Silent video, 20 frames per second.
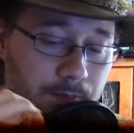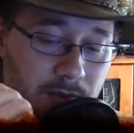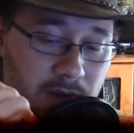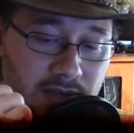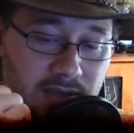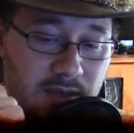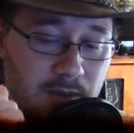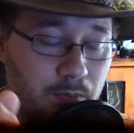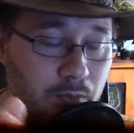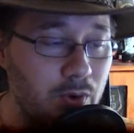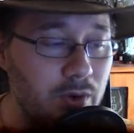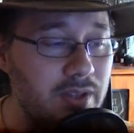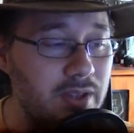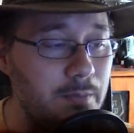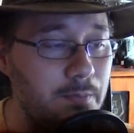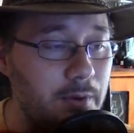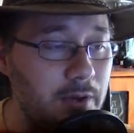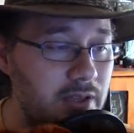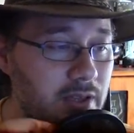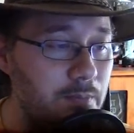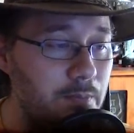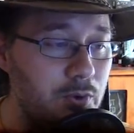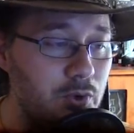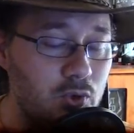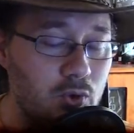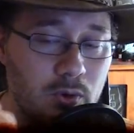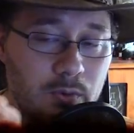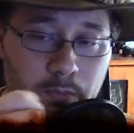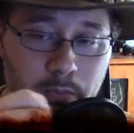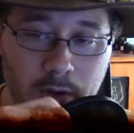At some point, they picked up a
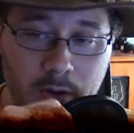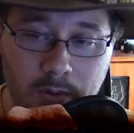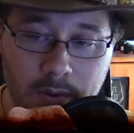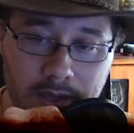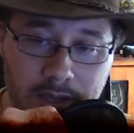short bow,